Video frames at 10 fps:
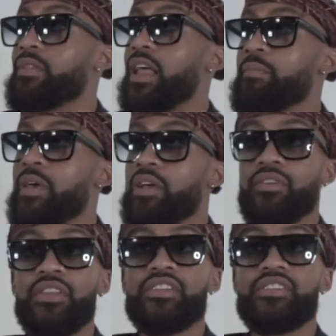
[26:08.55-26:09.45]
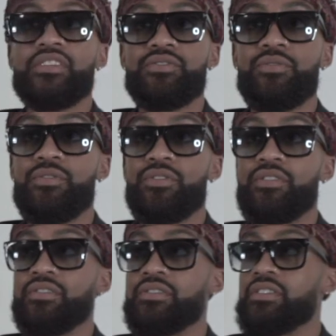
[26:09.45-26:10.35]
like being religious
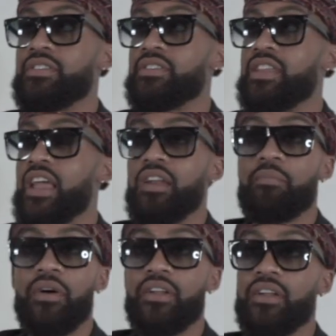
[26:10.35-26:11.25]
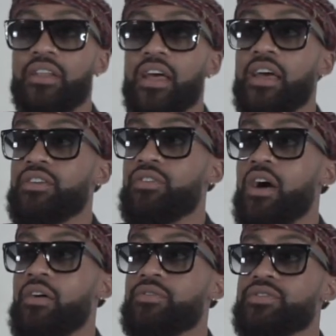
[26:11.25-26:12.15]
or thinking about none of that.
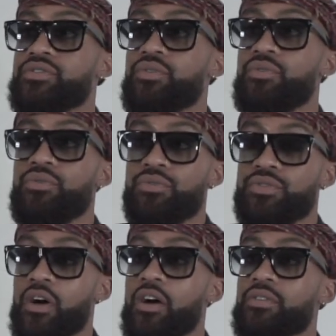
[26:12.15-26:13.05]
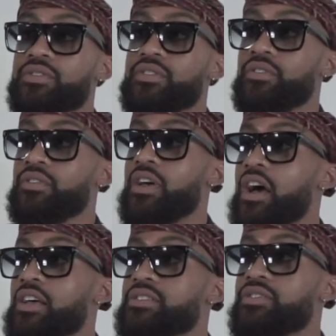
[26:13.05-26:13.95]
I was in school, so
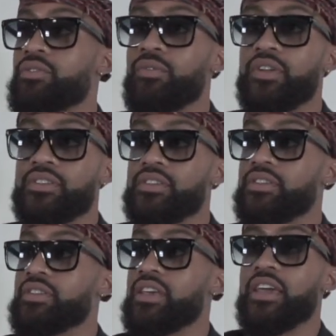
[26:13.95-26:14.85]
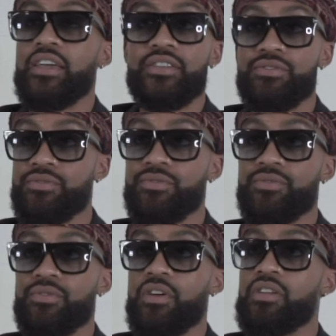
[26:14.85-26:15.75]
I still wanted to kick it too.
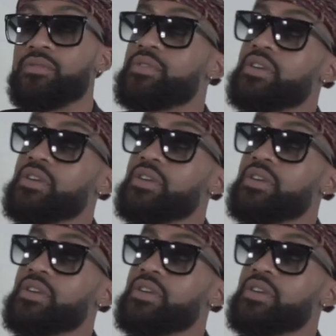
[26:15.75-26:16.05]
You know what I'm